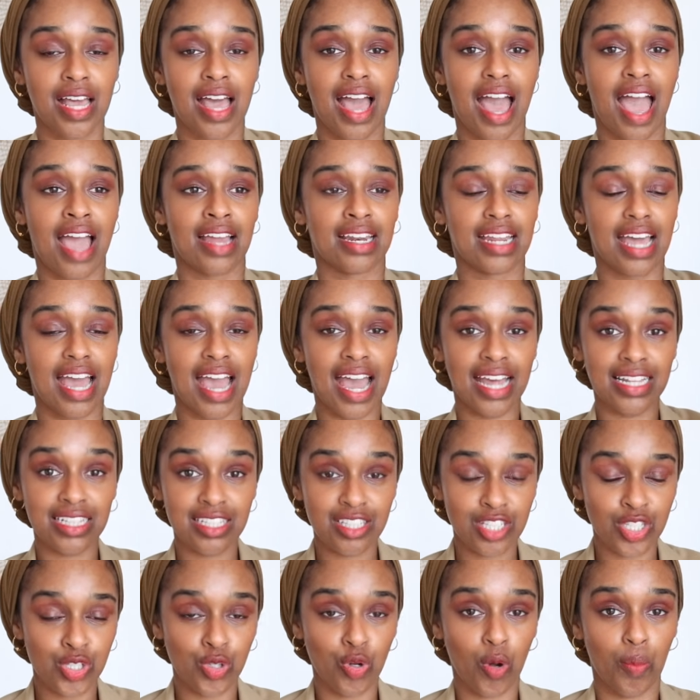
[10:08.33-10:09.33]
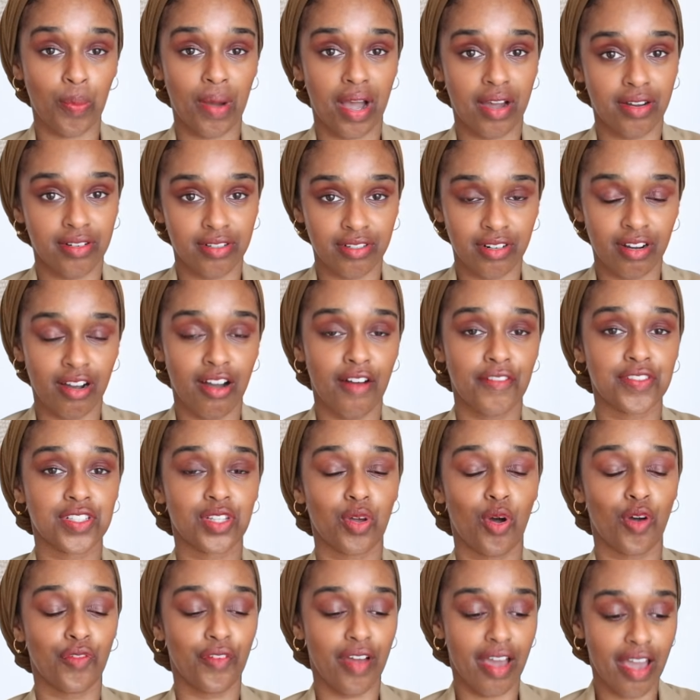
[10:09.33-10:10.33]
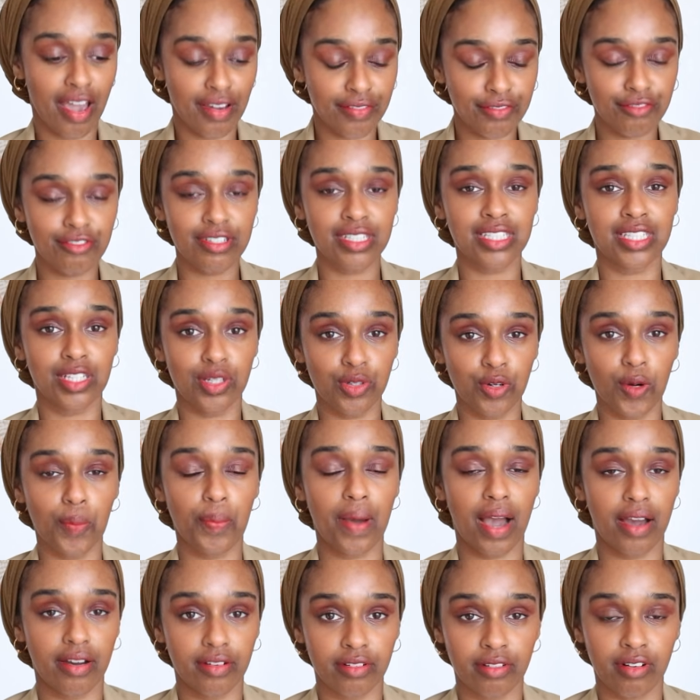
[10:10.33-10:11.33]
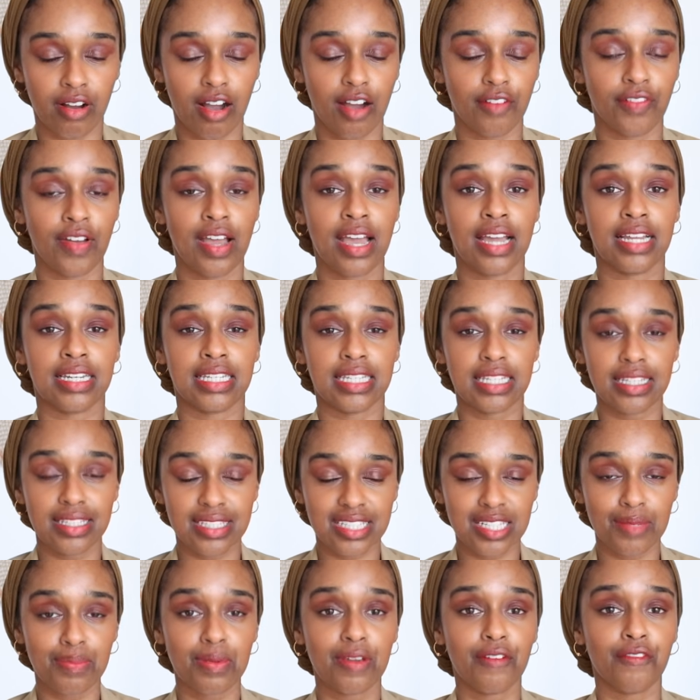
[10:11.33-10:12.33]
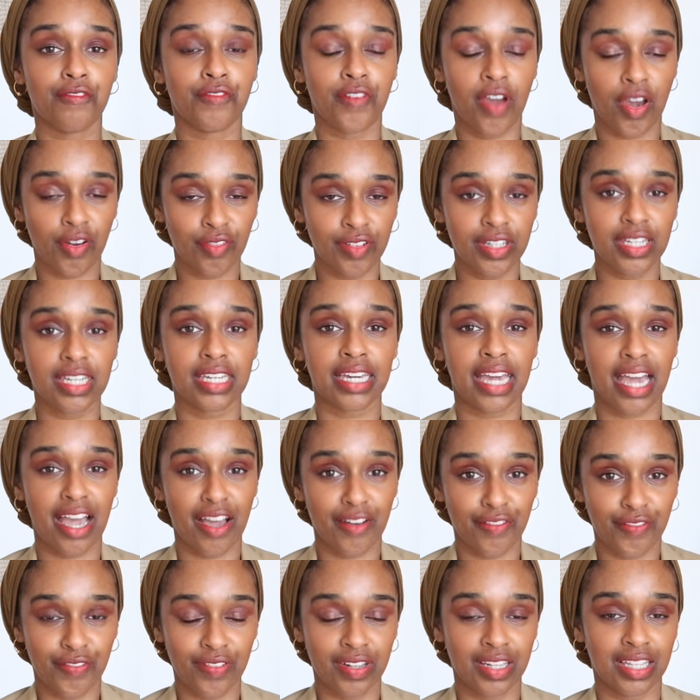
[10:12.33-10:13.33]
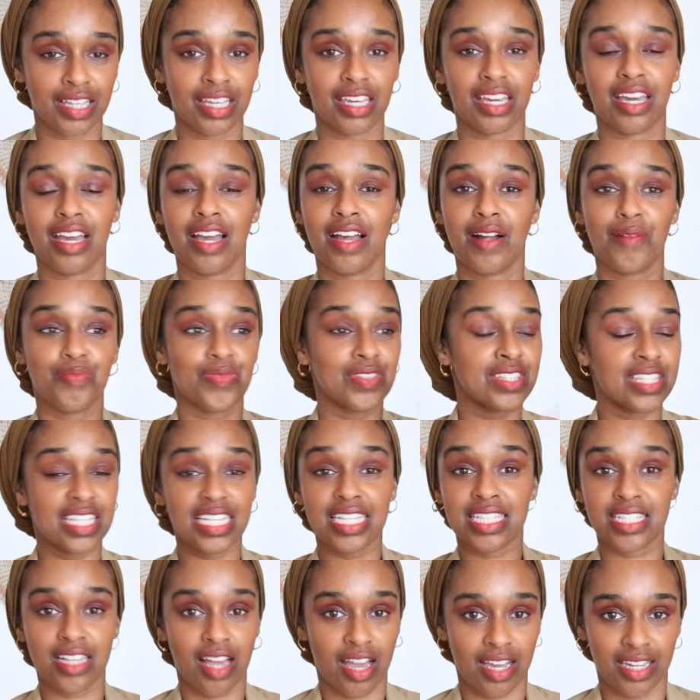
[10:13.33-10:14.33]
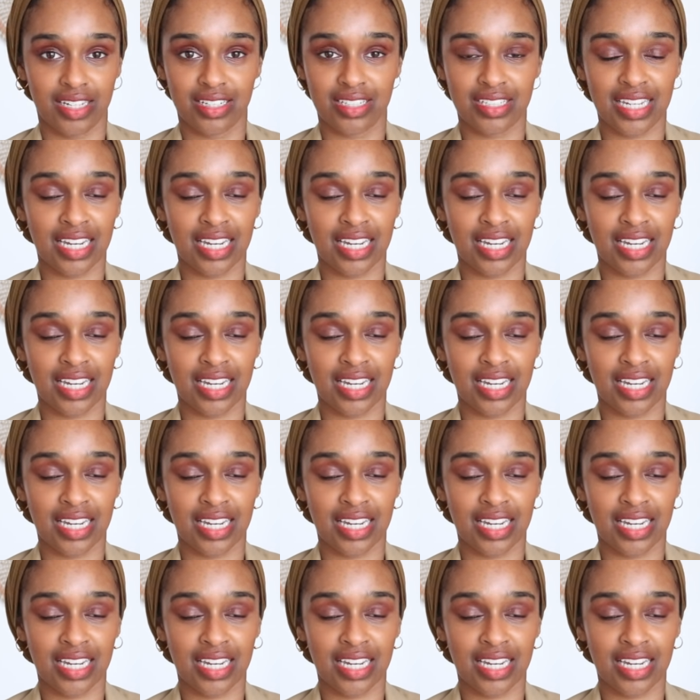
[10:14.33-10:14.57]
and ends your paragraphs of every single paragraph needs to be very carefully designed.